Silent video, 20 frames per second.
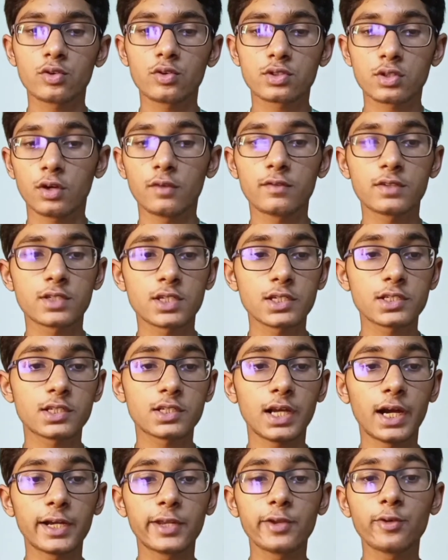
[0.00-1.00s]
services
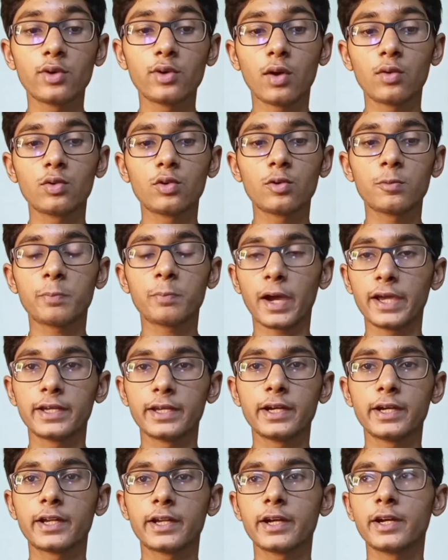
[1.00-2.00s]
let you download
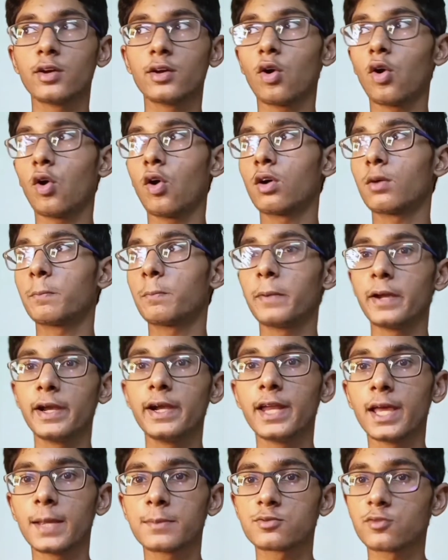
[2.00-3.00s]
pirated or
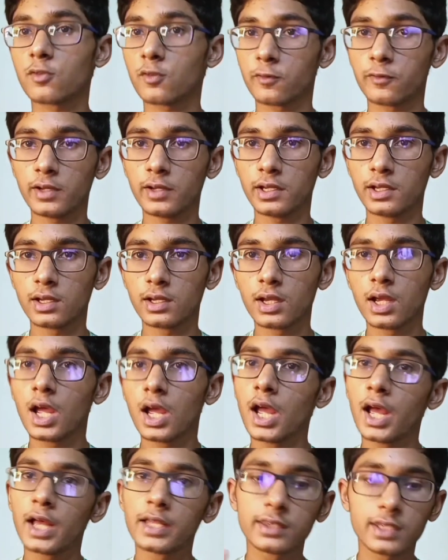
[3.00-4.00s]
paid apps for free.
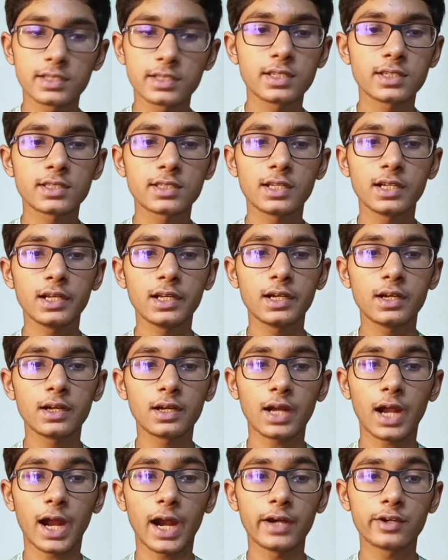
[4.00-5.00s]
This is
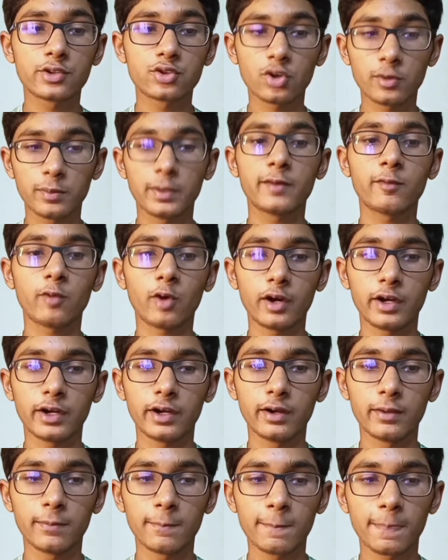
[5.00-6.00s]
illegal and should be
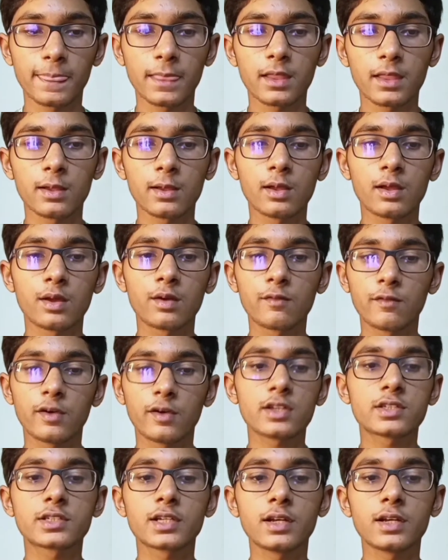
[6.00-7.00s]
avoided.
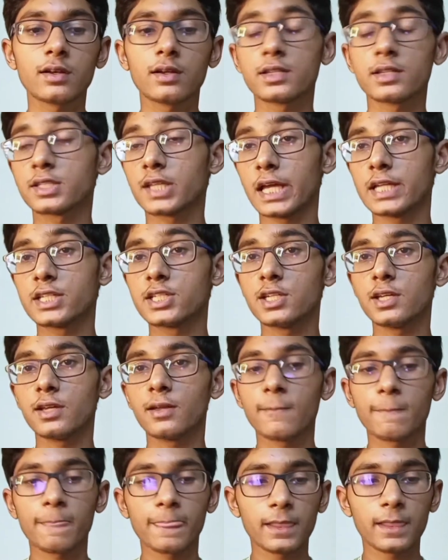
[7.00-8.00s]
Worse still,
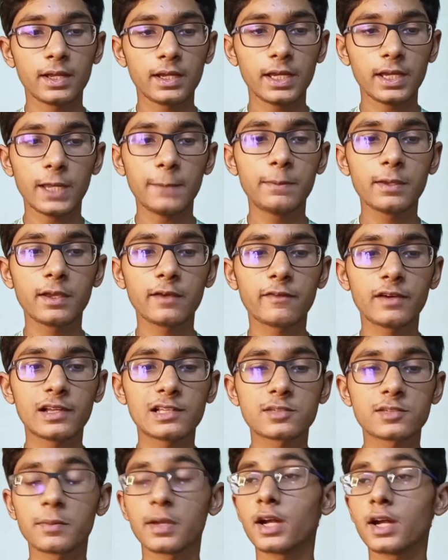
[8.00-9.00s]
sketchy APK
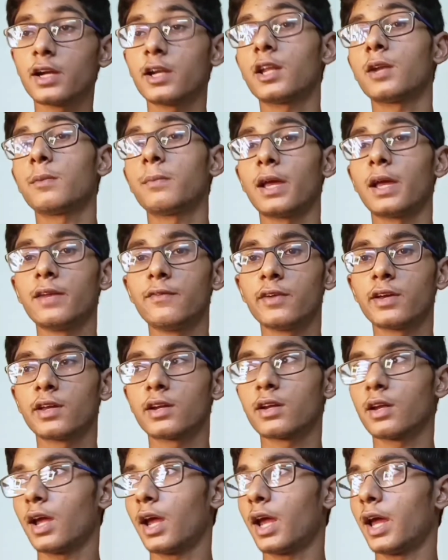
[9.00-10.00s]
files may contain
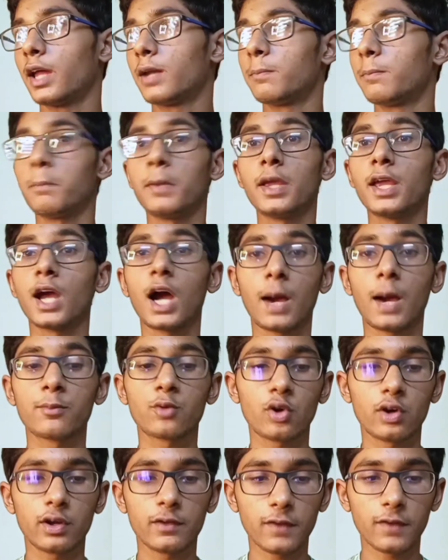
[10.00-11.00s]
malware and may harm
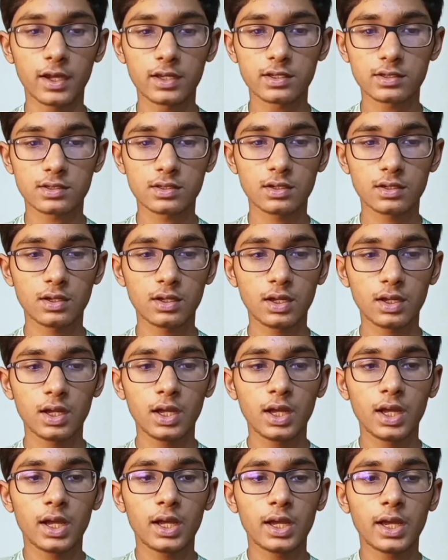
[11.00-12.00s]
your device,
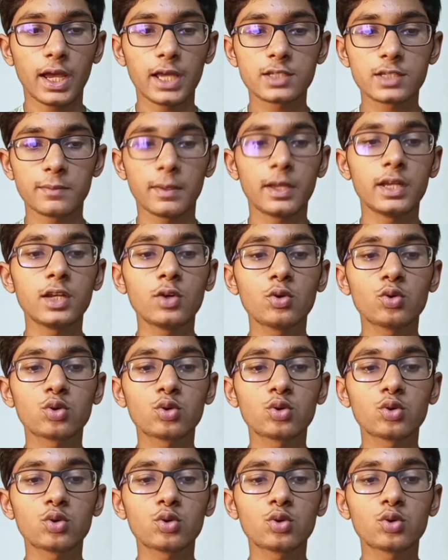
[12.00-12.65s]
as many who